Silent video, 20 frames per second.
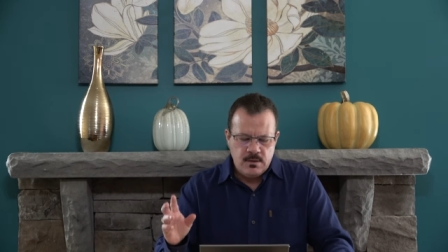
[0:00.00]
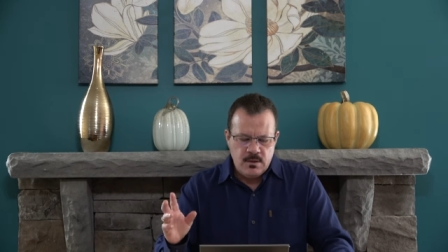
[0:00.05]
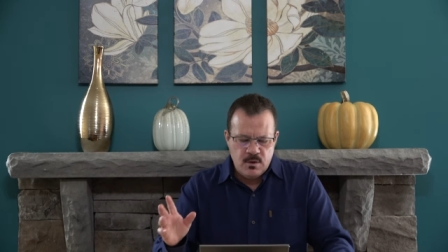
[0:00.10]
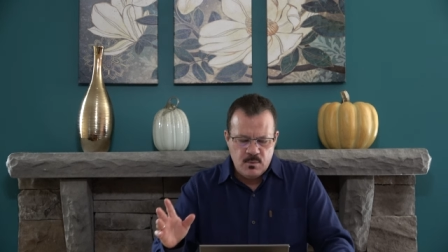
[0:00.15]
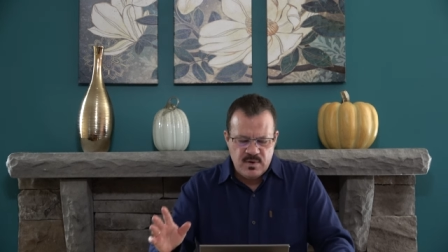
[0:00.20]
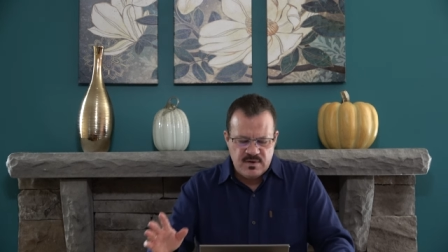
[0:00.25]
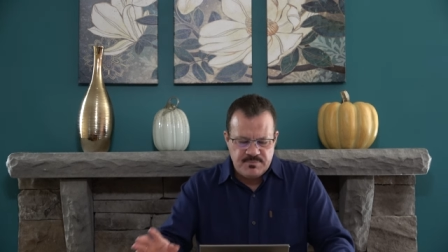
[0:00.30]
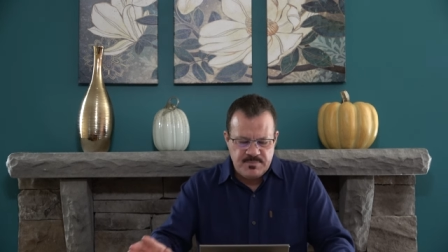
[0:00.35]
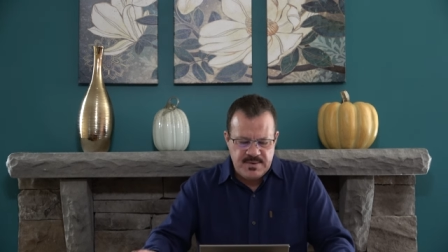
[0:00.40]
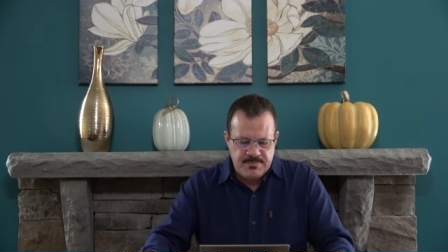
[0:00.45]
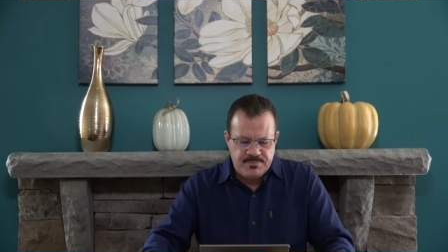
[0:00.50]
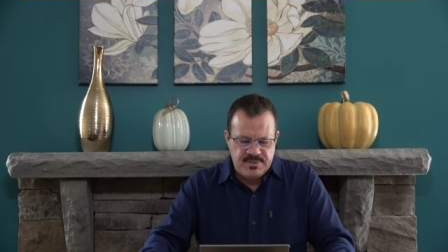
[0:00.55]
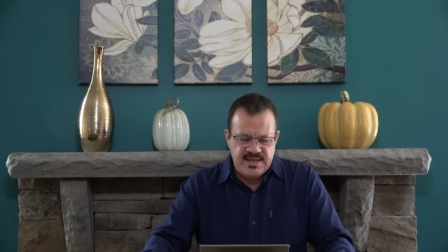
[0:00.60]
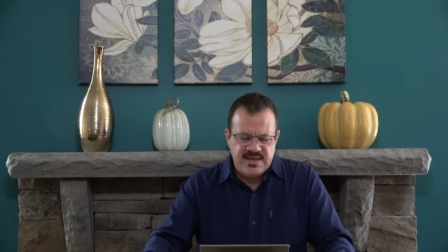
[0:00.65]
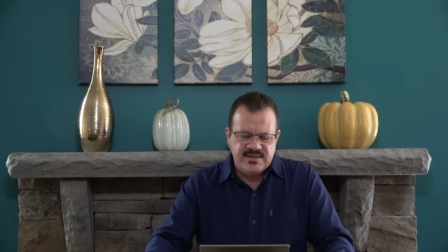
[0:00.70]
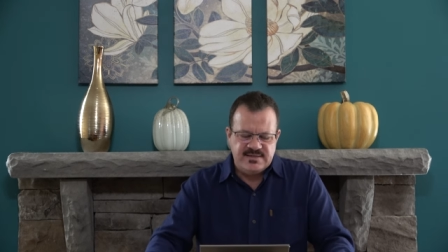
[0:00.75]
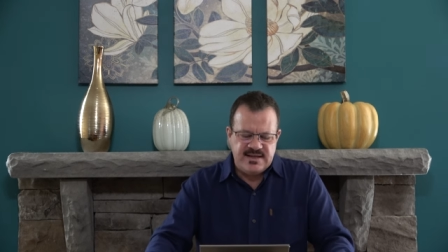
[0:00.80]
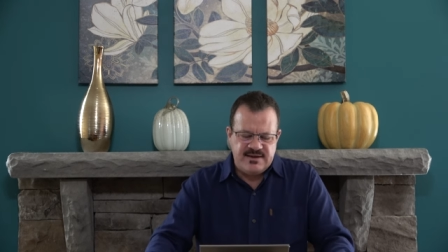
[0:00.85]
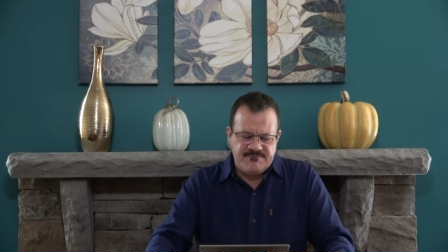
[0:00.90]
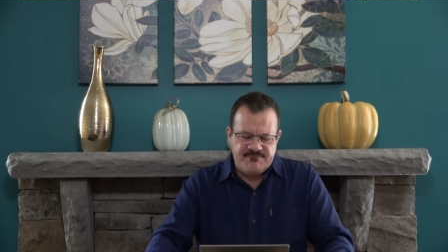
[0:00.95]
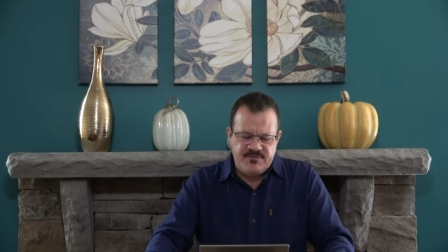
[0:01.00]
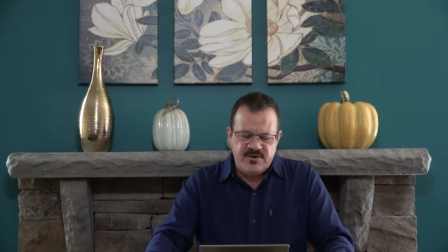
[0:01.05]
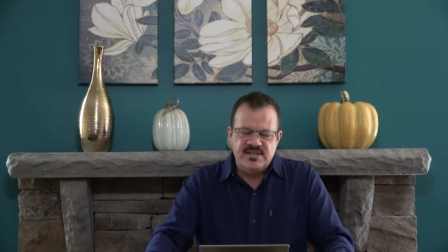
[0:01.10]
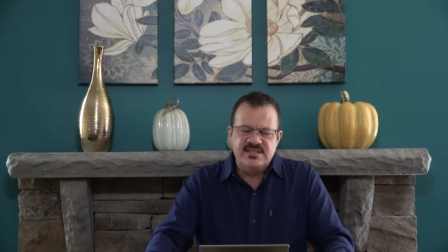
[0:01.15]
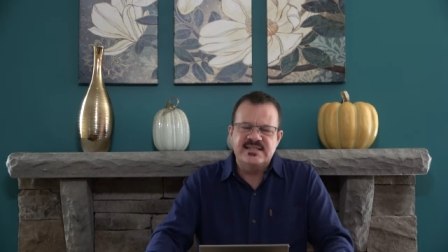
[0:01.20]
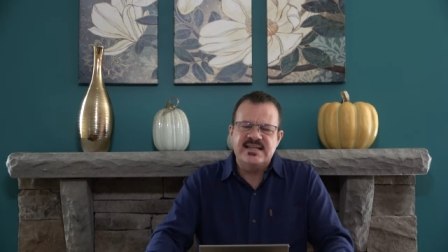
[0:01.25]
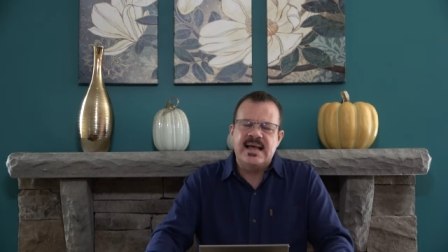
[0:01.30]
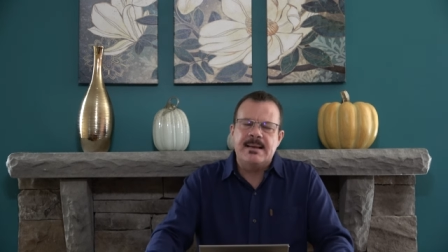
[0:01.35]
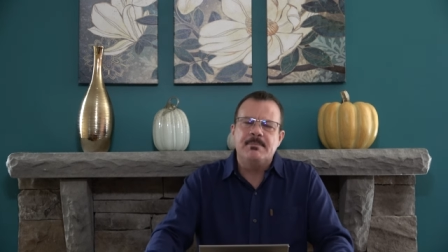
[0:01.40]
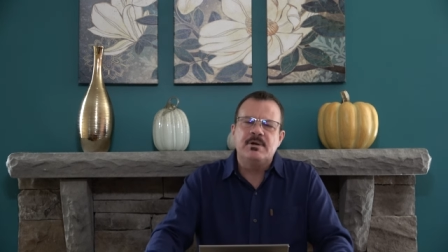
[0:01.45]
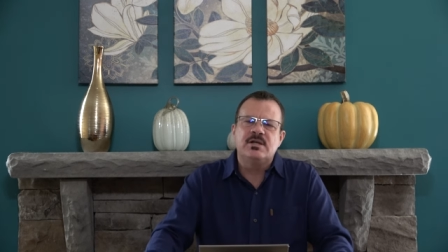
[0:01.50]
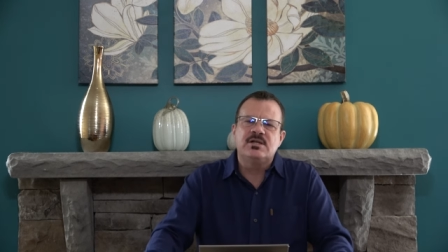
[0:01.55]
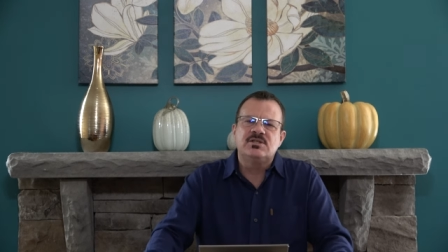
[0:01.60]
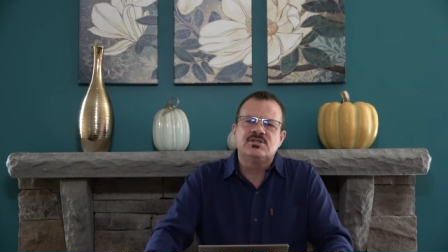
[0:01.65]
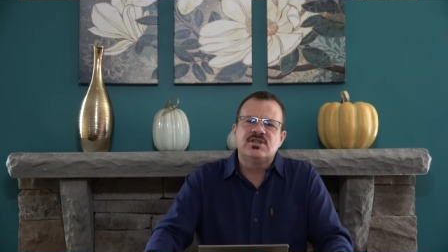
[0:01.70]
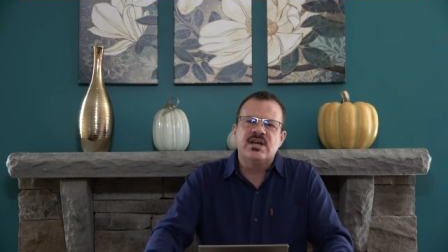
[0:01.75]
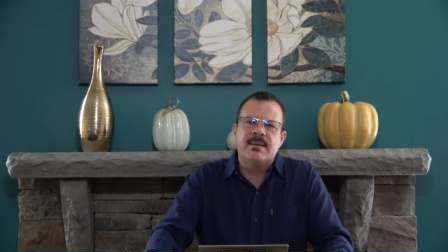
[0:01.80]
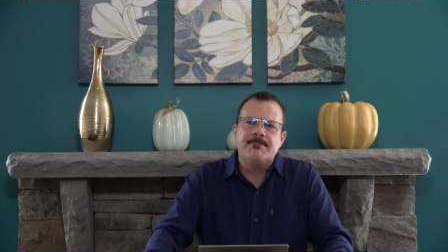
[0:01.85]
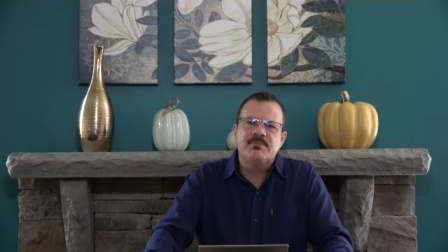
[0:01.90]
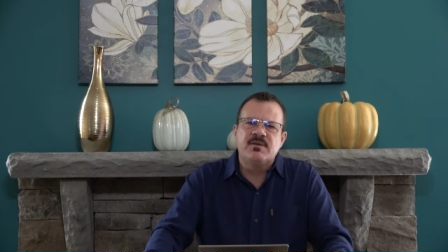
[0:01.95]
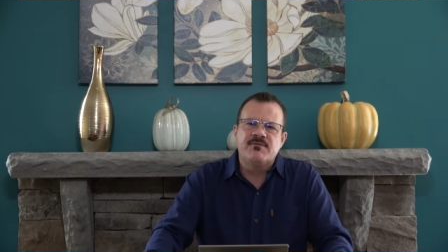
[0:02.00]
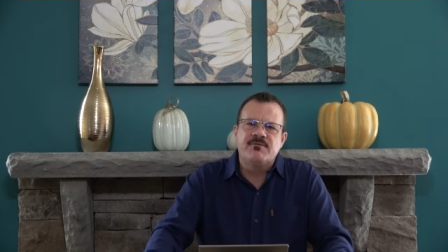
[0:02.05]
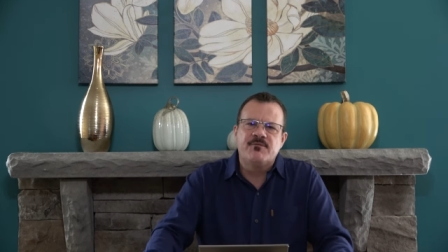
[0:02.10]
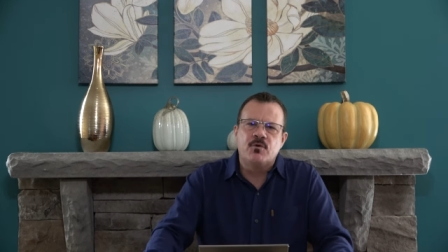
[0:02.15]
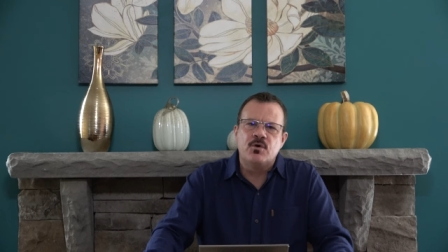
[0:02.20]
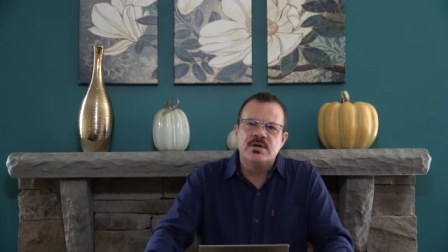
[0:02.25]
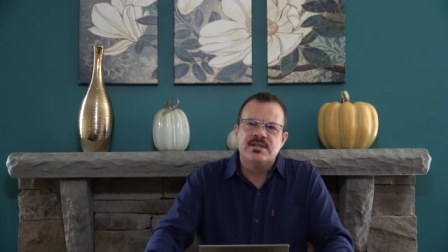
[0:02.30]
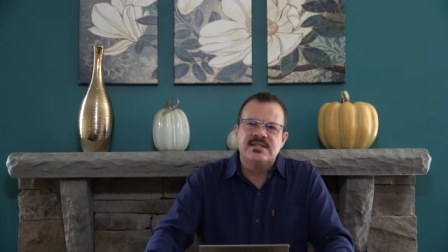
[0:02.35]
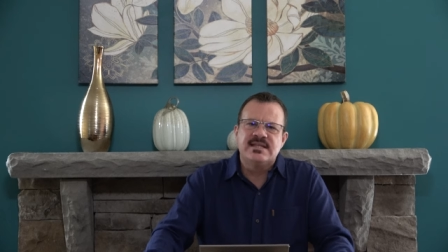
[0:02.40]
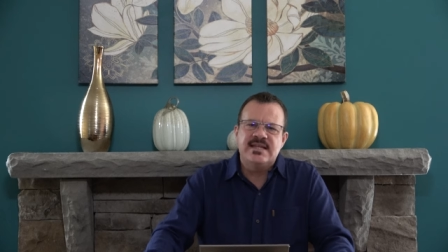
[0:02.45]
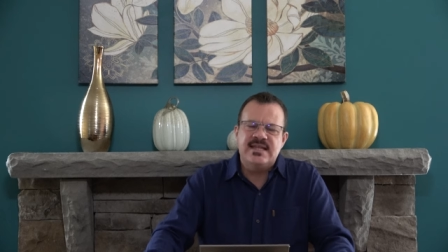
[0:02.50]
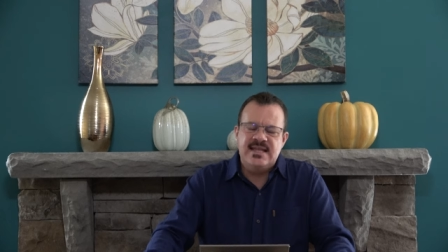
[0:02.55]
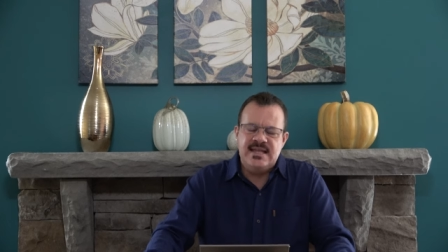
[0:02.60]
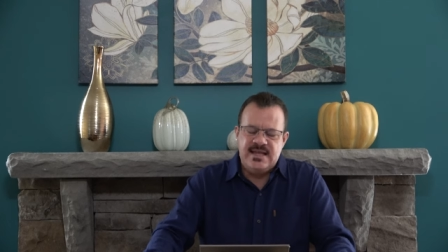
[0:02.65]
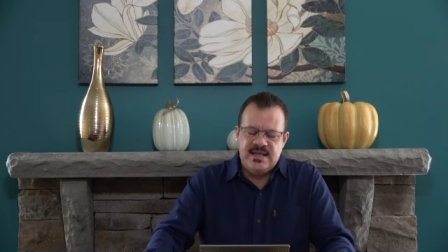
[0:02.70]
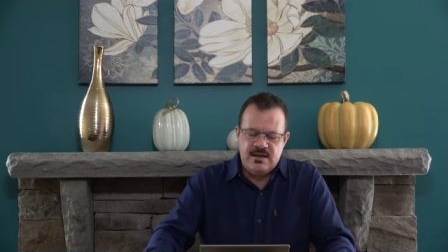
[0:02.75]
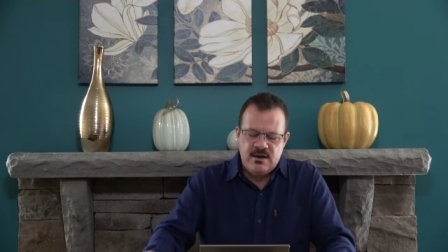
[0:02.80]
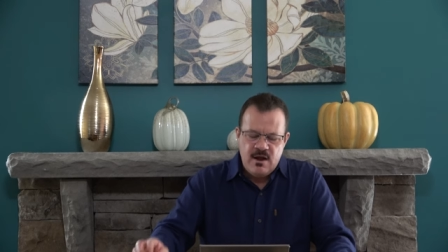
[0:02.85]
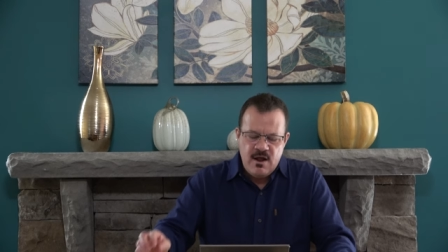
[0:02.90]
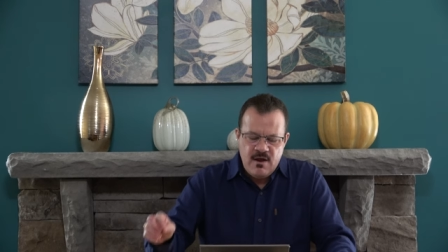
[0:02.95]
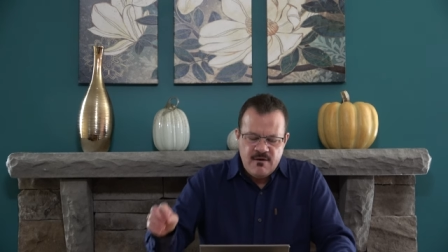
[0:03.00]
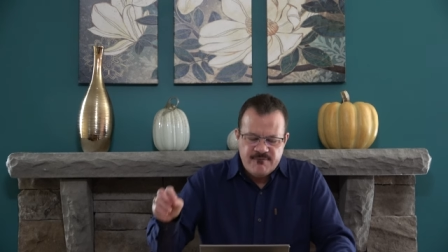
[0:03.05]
Look with me, please, at 1 Samuel chapter 14,